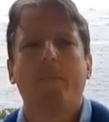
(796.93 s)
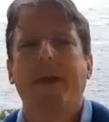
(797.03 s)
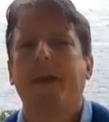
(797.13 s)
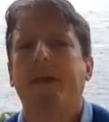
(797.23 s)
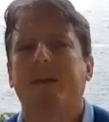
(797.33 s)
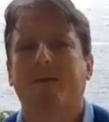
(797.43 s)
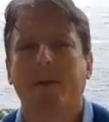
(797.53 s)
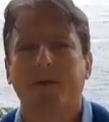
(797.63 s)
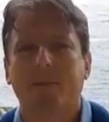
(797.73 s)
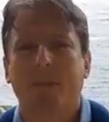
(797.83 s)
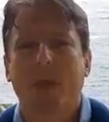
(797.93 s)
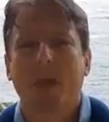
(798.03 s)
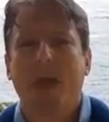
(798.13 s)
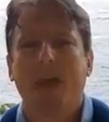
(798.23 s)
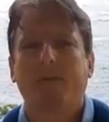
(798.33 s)
making a difference.
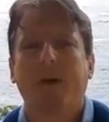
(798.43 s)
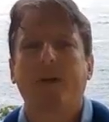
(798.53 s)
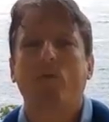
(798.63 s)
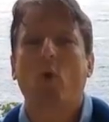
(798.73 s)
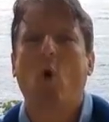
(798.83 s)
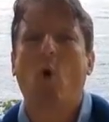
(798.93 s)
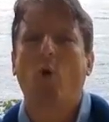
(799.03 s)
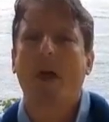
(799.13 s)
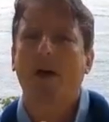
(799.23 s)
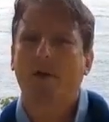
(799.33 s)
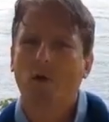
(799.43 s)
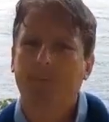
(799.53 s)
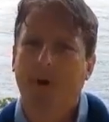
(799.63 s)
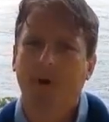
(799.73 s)
And if I can hold on to those